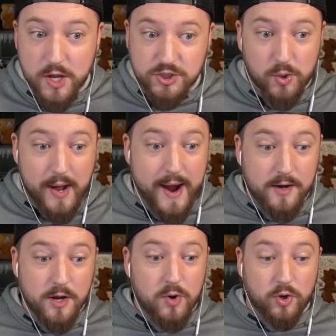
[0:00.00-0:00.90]
So I
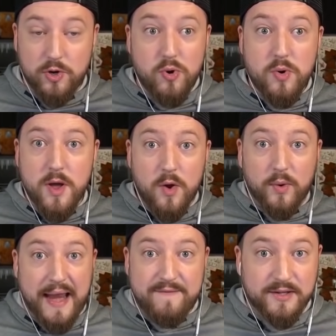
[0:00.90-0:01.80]
know who
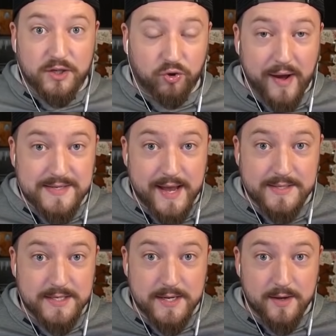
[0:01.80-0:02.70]
would ever get the crazy
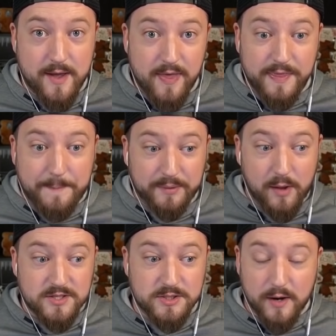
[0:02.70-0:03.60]
idea that
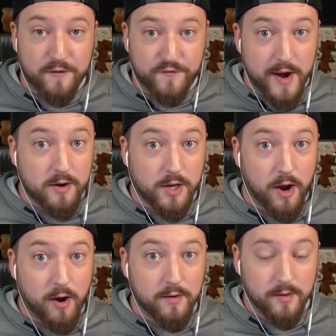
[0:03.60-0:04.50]
balloon's not a fire
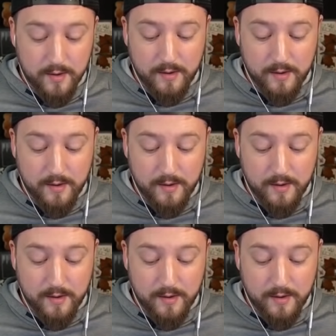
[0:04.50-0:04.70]
card.